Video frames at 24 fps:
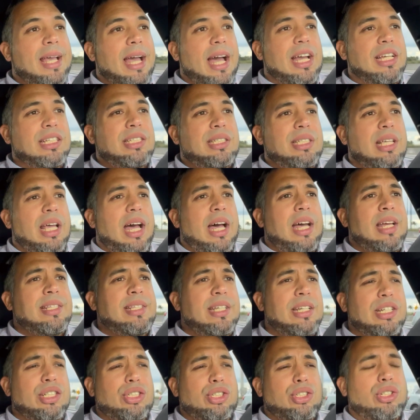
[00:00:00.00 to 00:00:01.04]
I
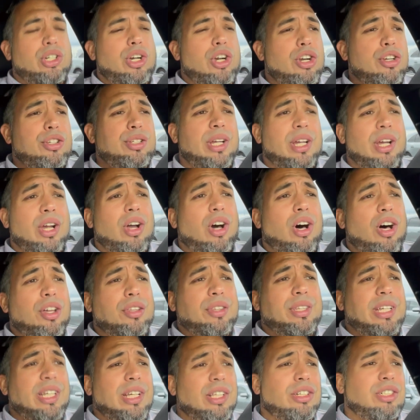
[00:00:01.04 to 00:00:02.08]
did a search and
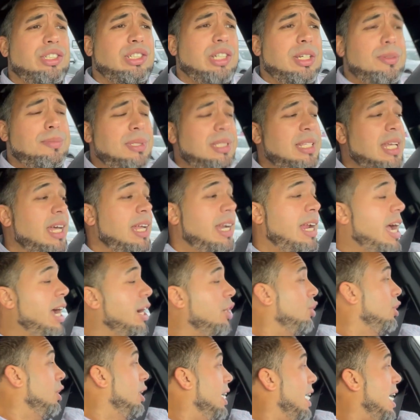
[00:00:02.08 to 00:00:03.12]
called dealerships that
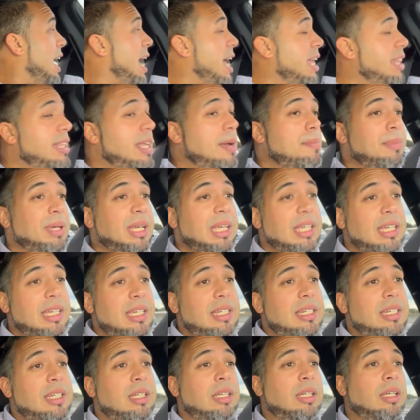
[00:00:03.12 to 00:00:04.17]
actually had them
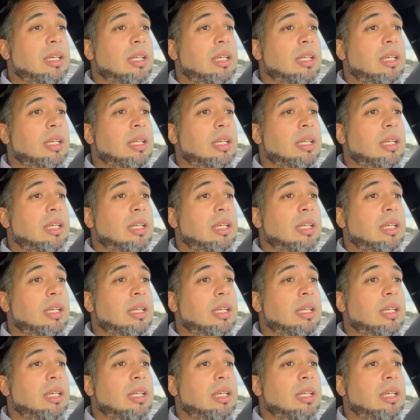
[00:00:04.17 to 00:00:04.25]
in